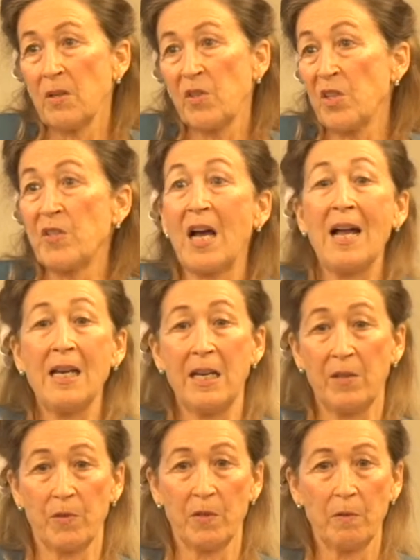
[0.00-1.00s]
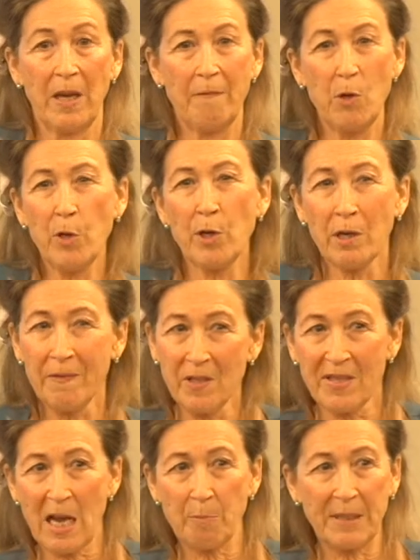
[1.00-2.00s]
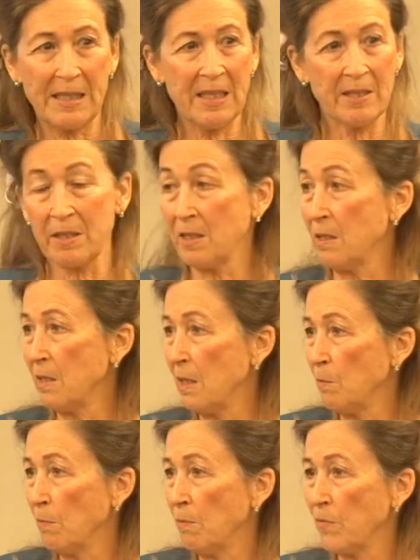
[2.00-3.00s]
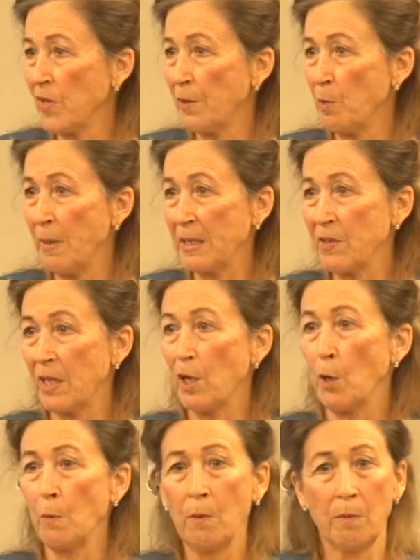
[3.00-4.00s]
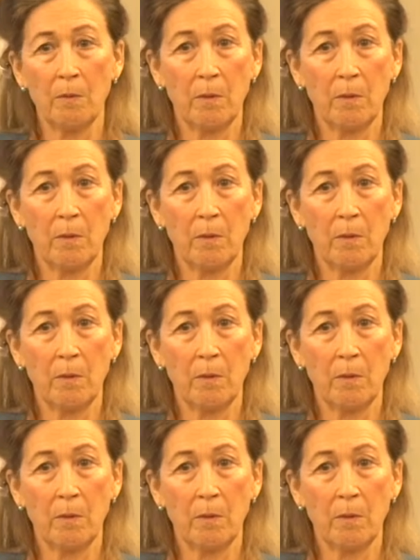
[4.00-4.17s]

societies. Have you heard of the Zapatistas in southern Mexico?